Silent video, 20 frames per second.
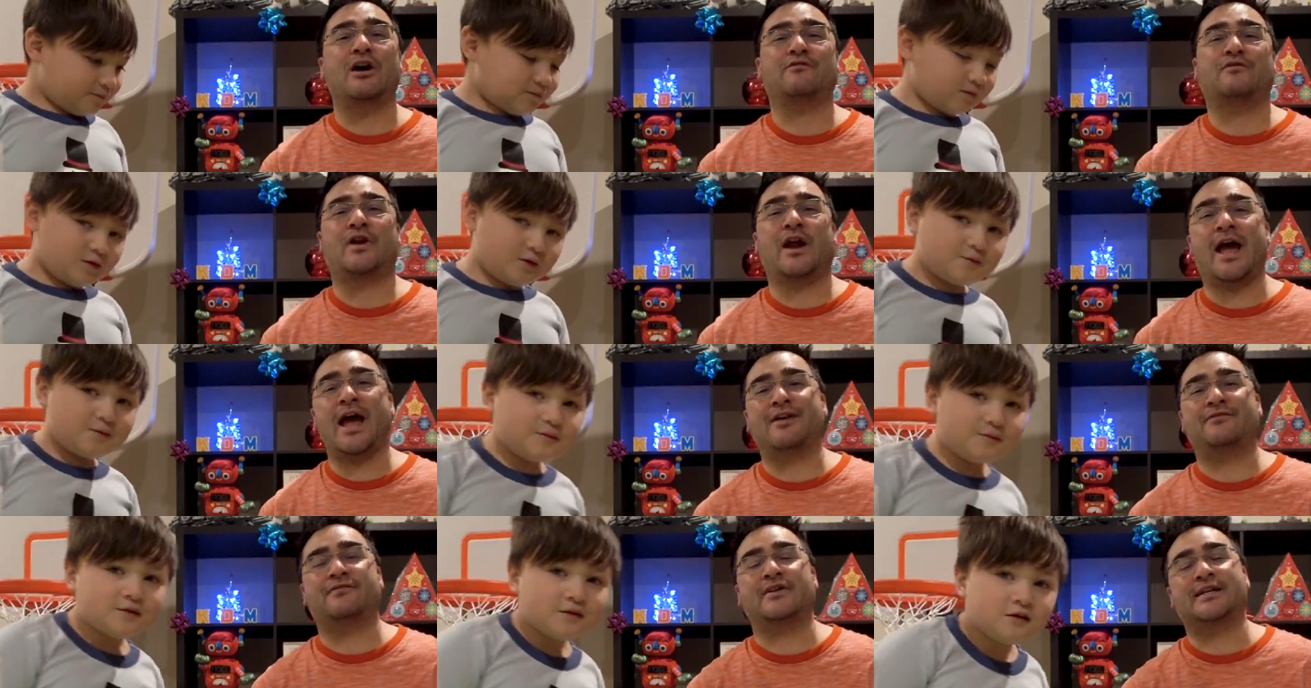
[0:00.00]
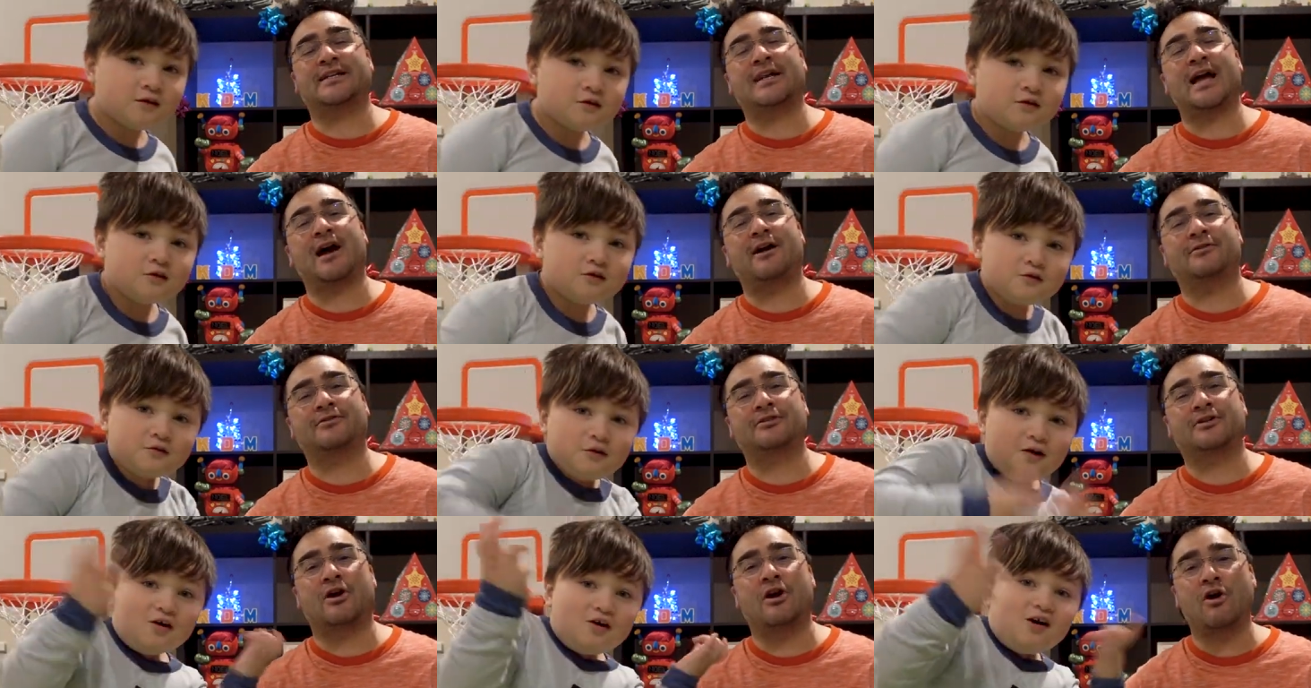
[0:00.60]
Speaker 1: of our advent
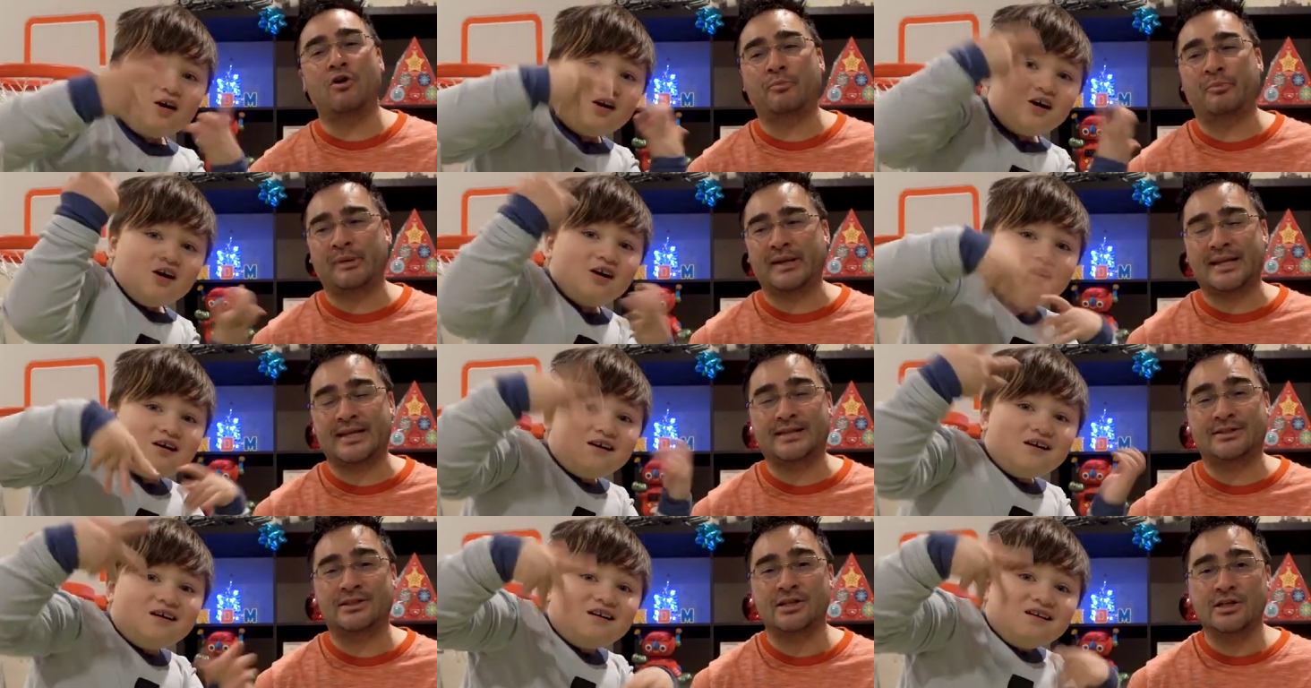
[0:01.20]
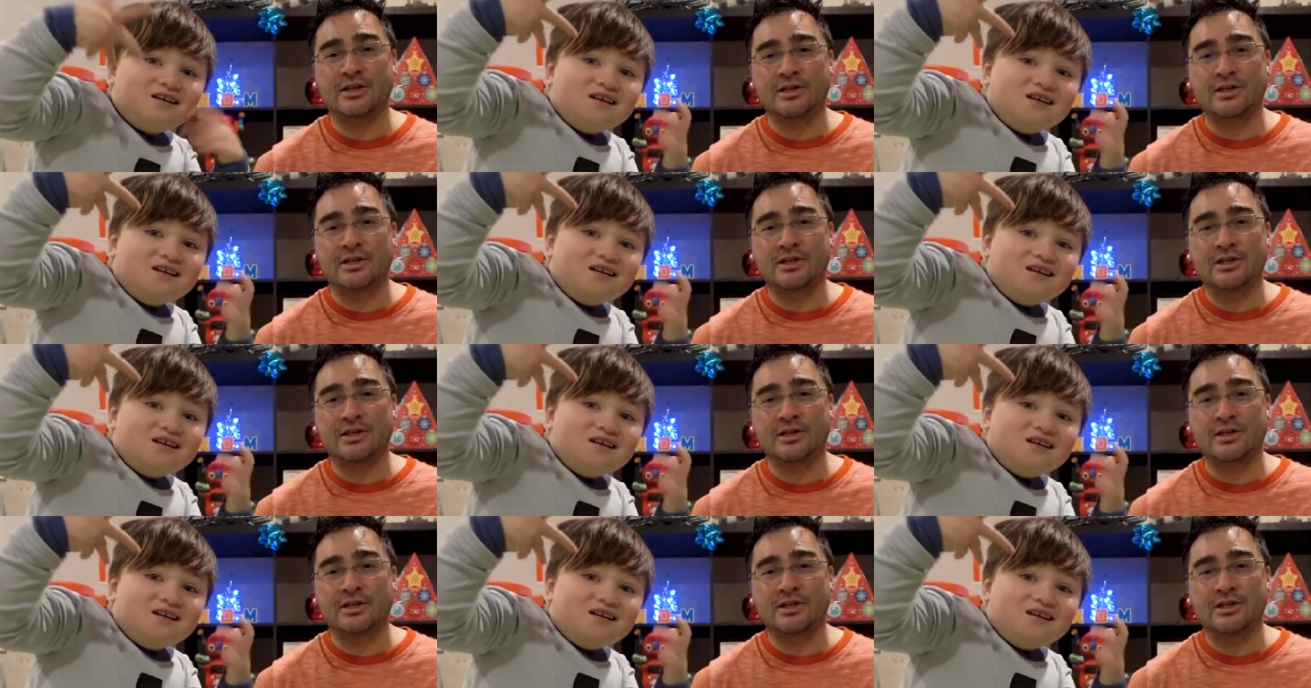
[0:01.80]
calendar openings.